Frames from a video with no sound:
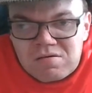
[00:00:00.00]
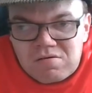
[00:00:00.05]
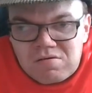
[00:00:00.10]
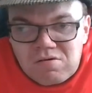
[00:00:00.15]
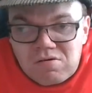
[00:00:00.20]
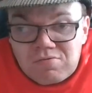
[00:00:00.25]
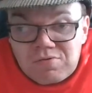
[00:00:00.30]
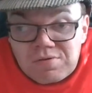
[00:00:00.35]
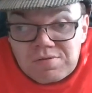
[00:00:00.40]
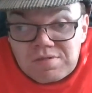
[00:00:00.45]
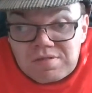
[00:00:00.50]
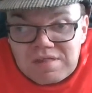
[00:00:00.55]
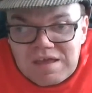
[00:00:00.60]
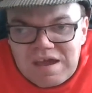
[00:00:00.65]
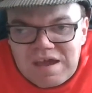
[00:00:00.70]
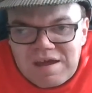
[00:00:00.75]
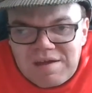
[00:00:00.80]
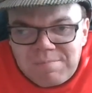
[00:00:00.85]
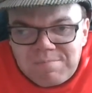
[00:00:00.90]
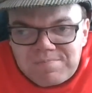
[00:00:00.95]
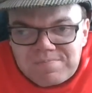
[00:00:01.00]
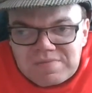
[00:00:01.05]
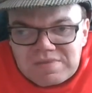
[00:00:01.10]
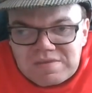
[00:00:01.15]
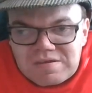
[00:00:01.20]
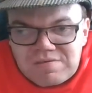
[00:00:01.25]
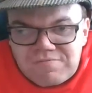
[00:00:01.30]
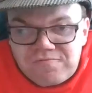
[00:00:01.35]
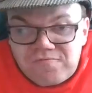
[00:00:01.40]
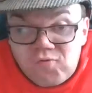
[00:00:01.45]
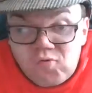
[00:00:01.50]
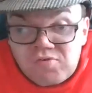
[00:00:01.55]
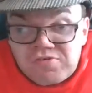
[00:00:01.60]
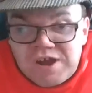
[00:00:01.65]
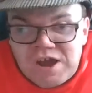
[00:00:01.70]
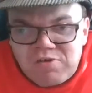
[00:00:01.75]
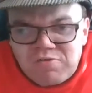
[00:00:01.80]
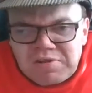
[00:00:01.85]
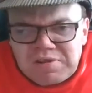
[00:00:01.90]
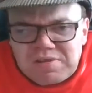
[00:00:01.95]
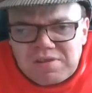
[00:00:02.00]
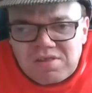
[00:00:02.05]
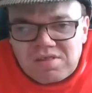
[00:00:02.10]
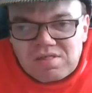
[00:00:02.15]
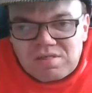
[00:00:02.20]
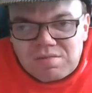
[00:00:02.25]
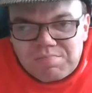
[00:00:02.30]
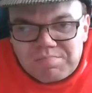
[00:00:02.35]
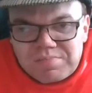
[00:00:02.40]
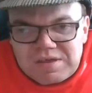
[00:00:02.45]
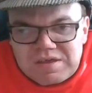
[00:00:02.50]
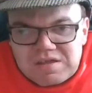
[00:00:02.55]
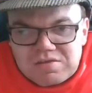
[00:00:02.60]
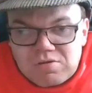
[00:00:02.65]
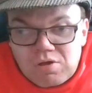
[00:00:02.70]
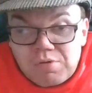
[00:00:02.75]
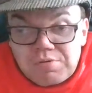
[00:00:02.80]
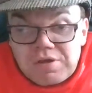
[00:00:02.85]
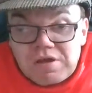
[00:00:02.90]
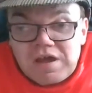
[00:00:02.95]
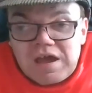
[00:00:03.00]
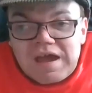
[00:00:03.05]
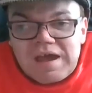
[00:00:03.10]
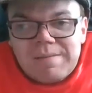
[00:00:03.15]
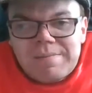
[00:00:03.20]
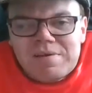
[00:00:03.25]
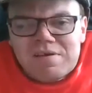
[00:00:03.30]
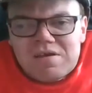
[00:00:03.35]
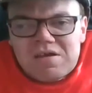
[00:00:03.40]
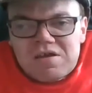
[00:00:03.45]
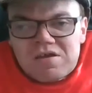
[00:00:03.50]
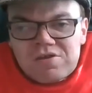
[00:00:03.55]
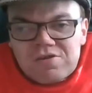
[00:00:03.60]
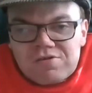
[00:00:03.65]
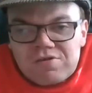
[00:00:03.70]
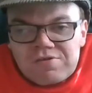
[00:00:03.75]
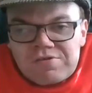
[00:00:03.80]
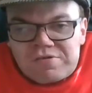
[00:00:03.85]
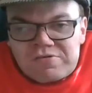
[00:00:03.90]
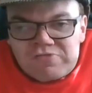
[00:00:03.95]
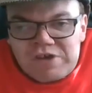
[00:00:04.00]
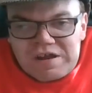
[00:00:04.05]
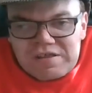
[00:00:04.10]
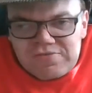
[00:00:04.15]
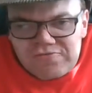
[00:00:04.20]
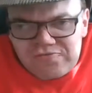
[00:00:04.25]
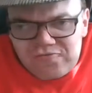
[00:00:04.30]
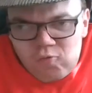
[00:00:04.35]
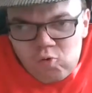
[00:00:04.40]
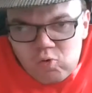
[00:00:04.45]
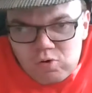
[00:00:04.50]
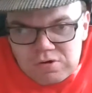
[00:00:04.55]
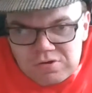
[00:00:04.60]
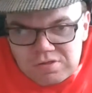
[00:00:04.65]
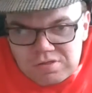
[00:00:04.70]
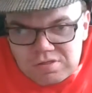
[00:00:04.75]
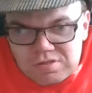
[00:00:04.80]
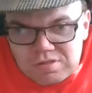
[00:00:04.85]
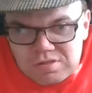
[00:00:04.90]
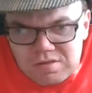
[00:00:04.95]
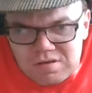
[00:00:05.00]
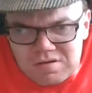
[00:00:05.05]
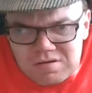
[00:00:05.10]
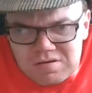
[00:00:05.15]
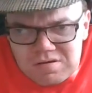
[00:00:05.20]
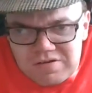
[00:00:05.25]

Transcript: or just foreshadowing the speed of the strength force.